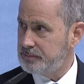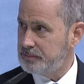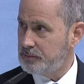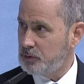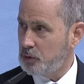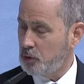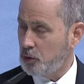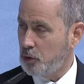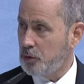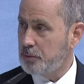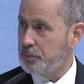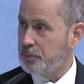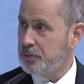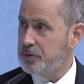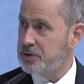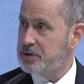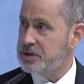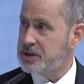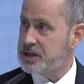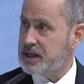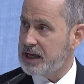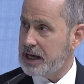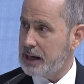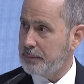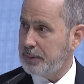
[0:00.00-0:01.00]

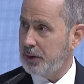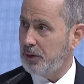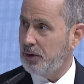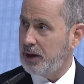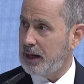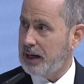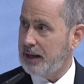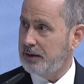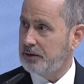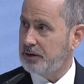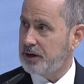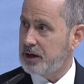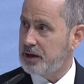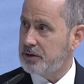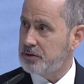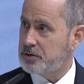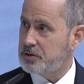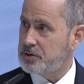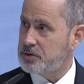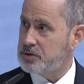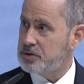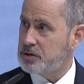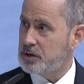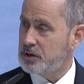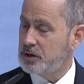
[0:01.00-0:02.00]
corporates, capital
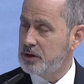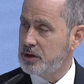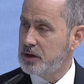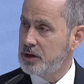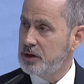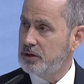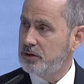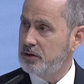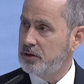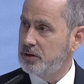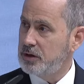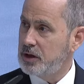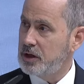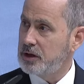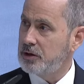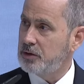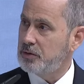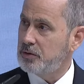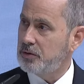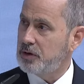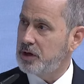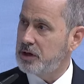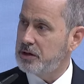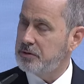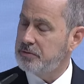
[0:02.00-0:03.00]
allocators, to then
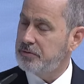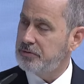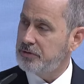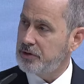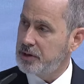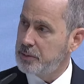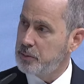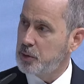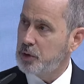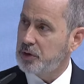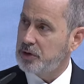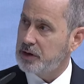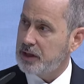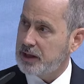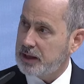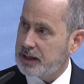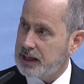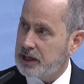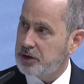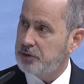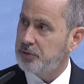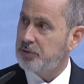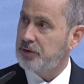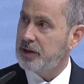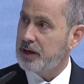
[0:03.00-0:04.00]
create a framework that
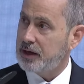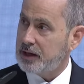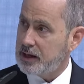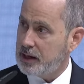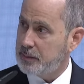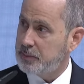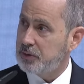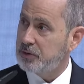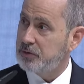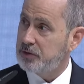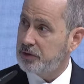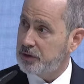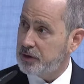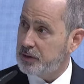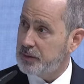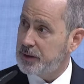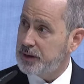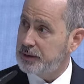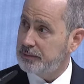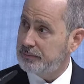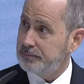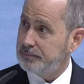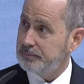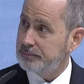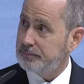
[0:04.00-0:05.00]
allows for that capital to go
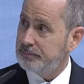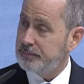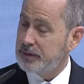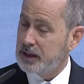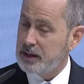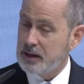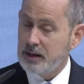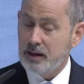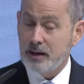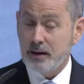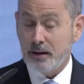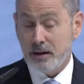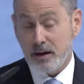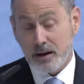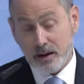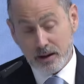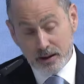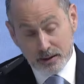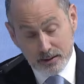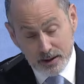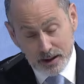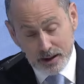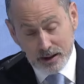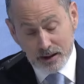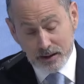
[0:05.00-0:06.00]
in.
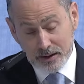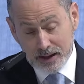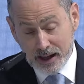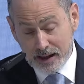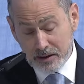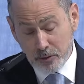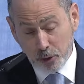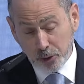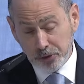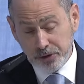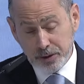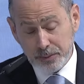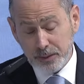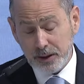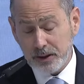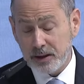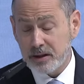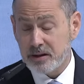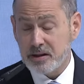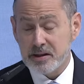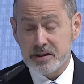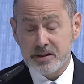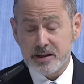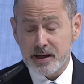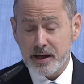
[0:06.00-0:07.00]
And that
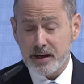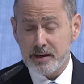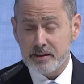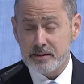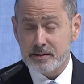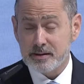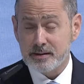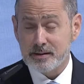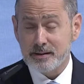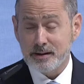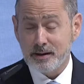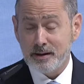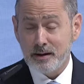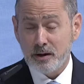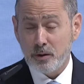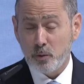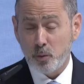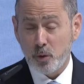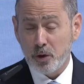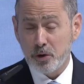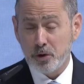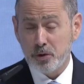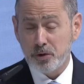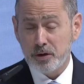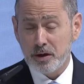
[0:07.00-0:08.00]
ultimately decides
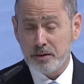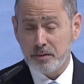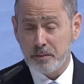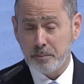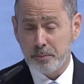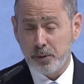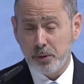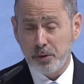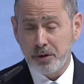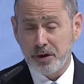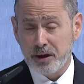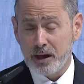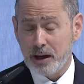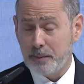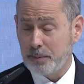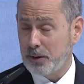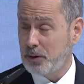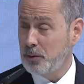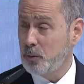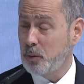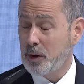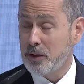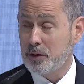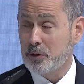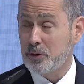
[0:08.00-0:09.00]
where you deploy
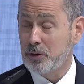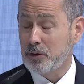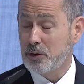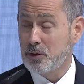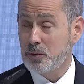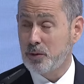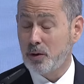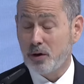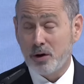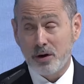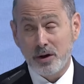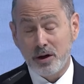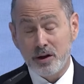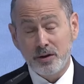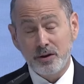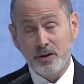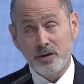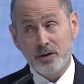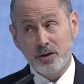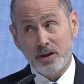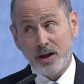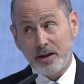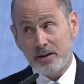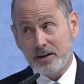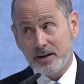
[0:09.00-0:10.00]
capital, whether you are in the
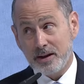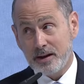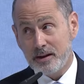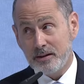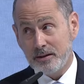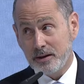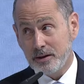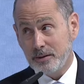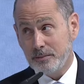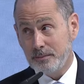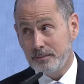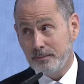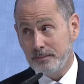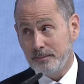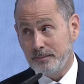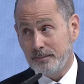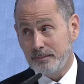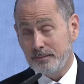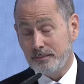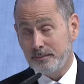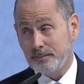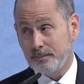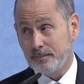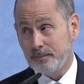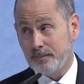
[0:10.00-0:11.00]
United Kingdom
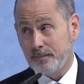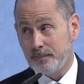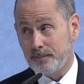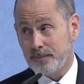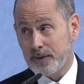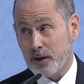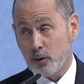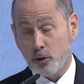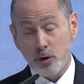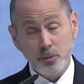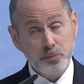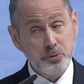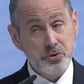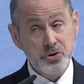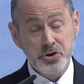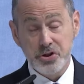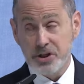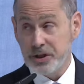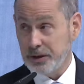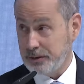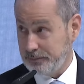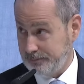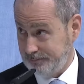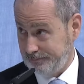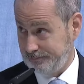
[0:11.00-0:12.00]
or
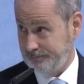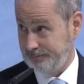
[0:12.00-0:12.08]
Brazil.